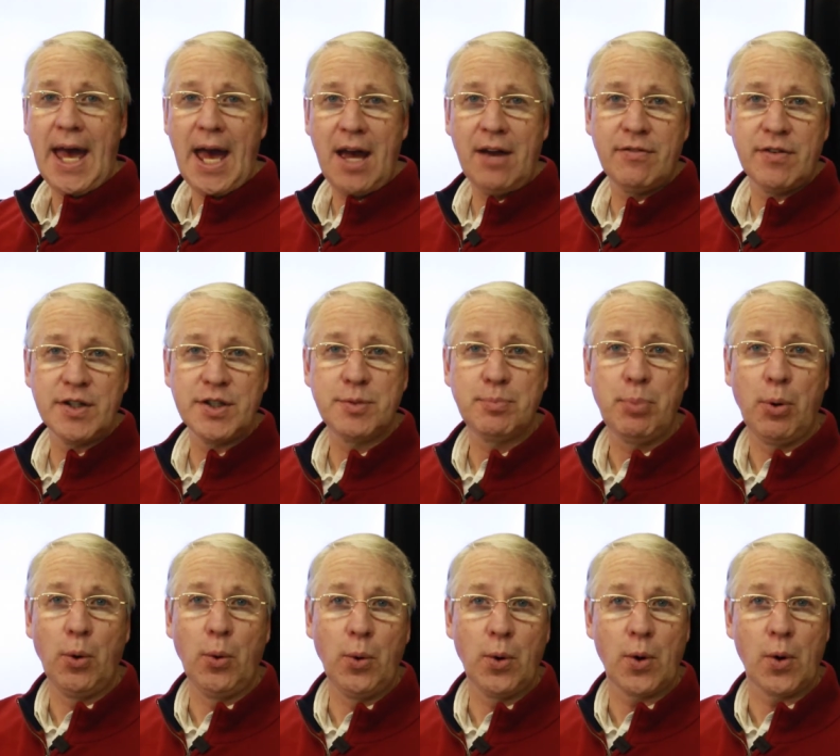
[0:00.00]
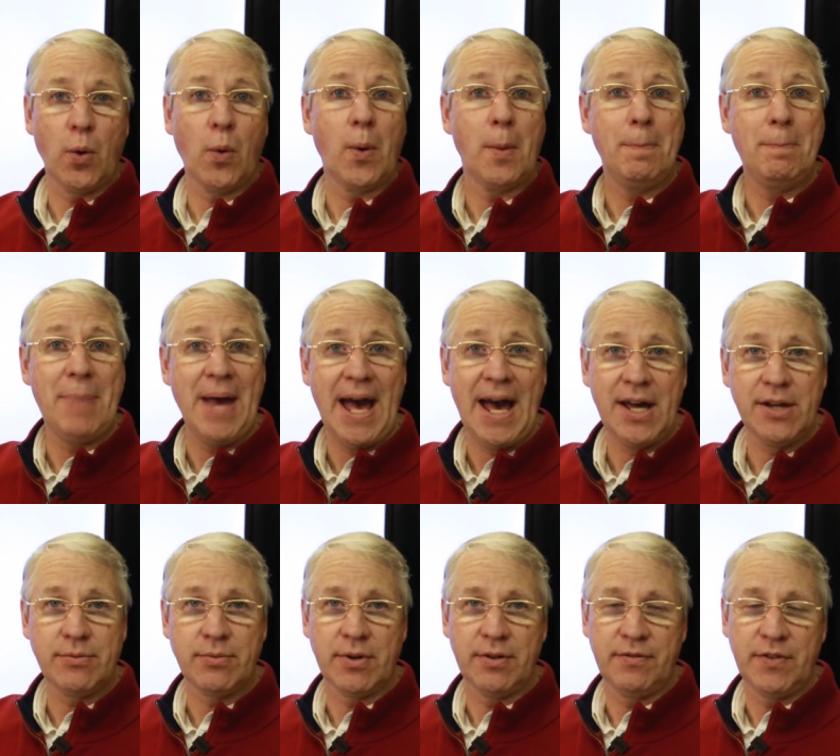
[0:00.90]
average poor or
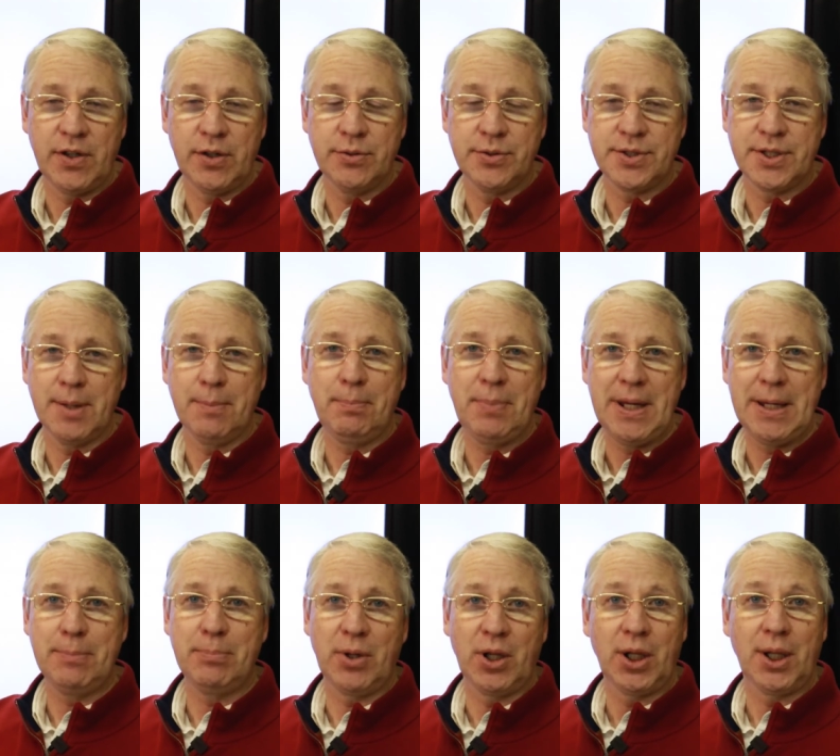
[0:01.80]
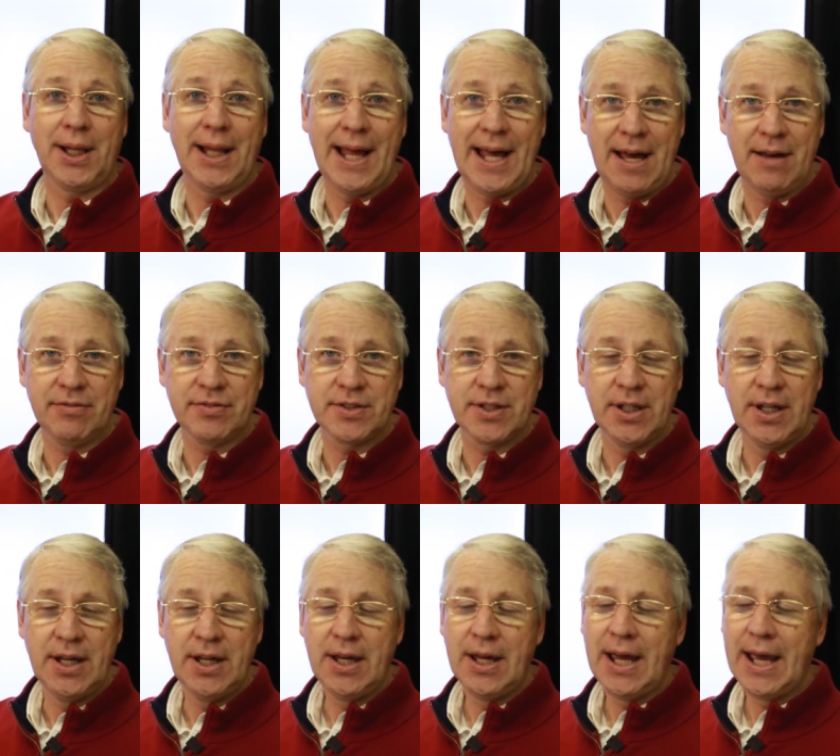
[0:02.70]
bad reviews that people left.
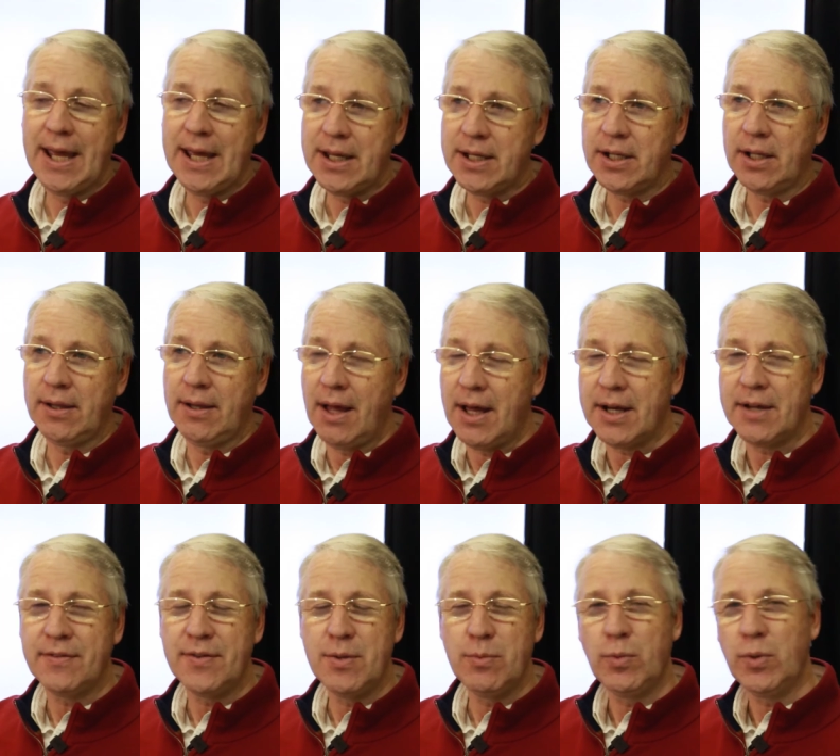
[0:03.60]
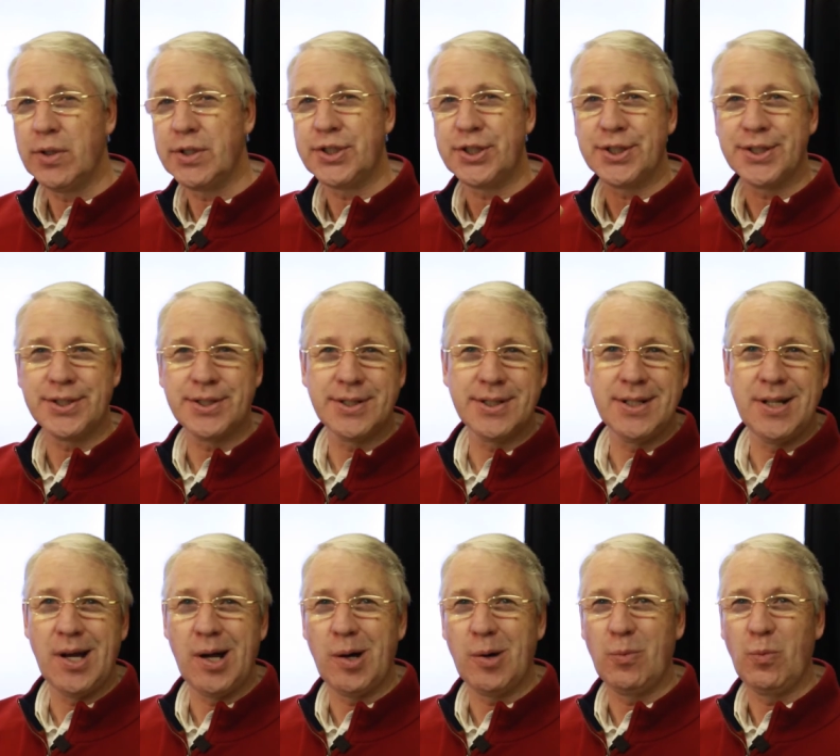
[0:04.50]
And a lot of them were just, you
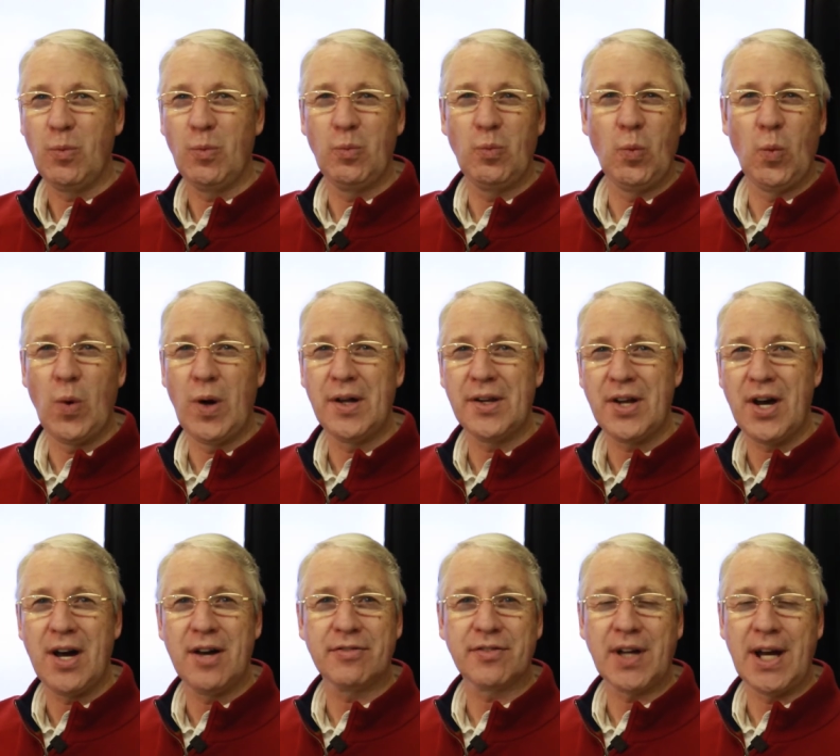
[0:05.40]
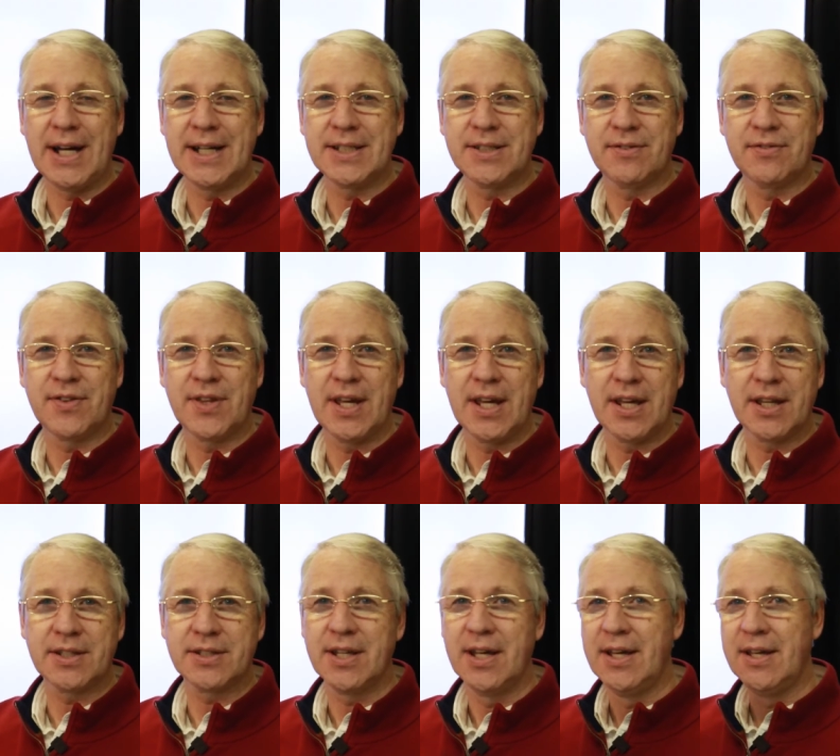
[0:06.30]
know, one-off kinds of
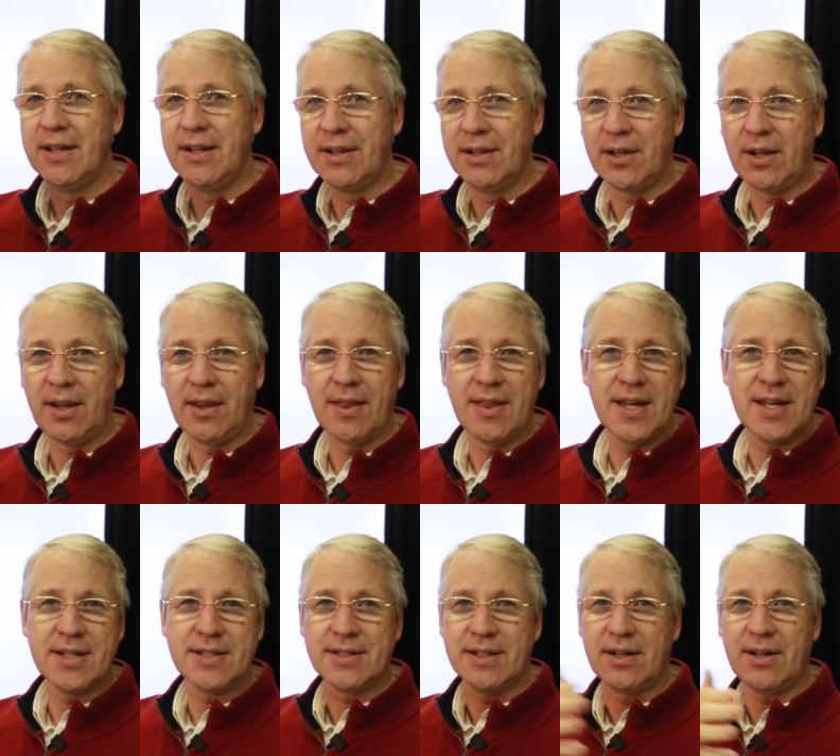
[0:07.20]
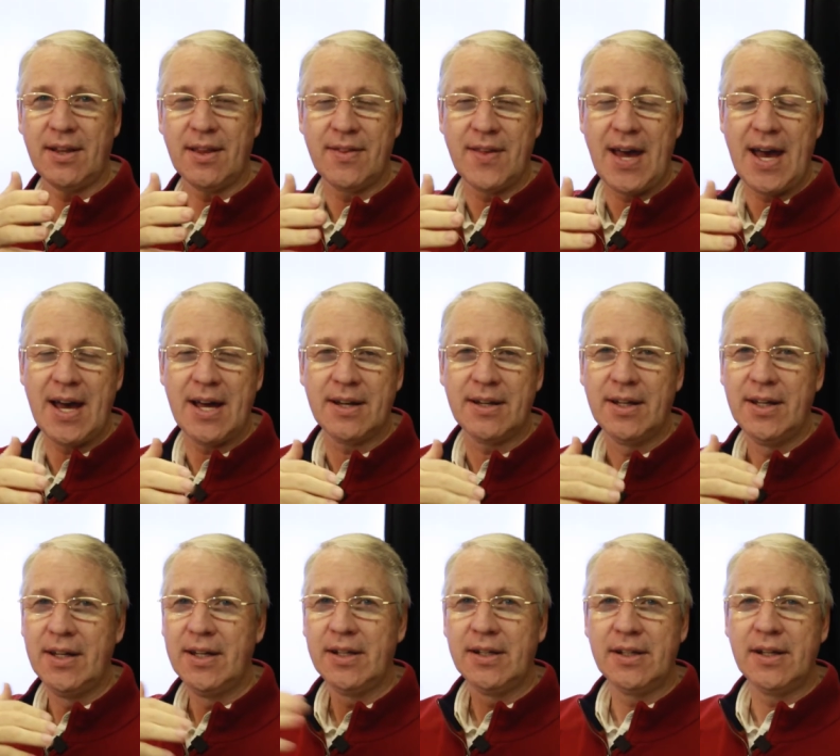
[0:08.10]
things, a little of this, little of that,
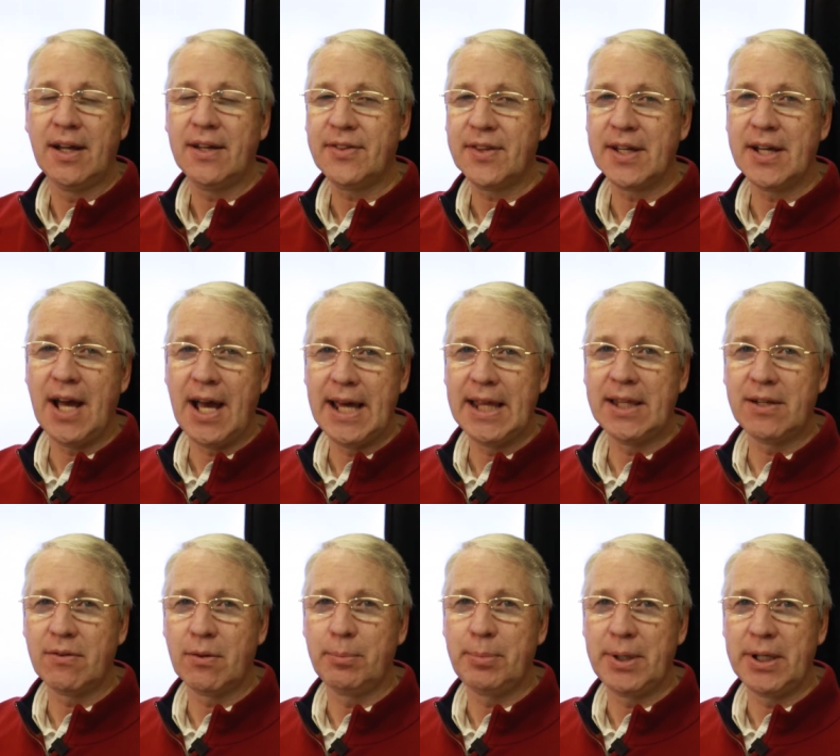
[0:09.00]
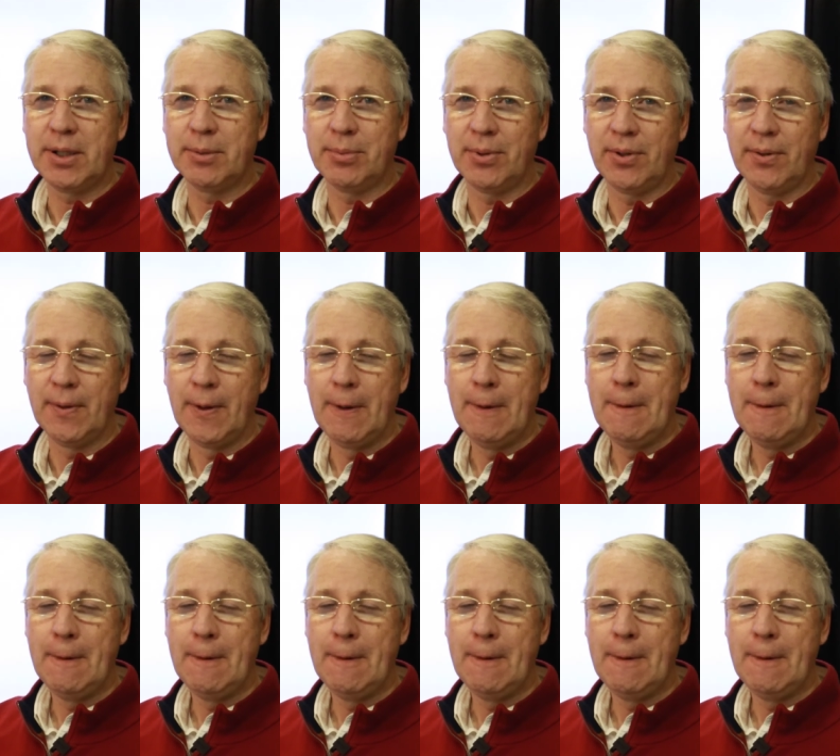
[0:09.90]
nothing highly repeatable.